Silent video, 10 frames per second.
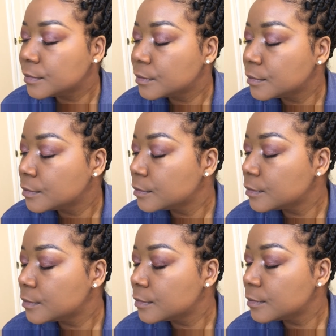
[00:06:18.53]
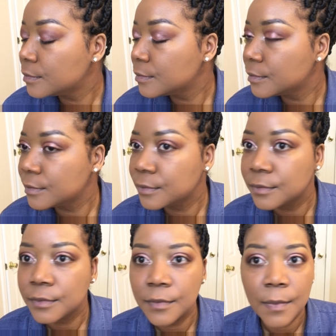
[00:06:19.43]

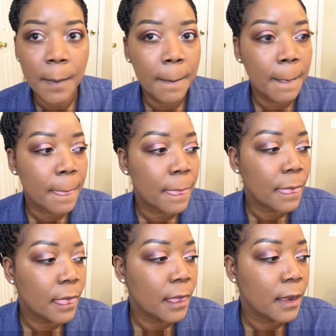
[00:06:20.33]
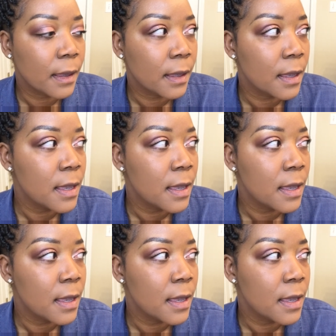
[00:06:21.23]
[no speech]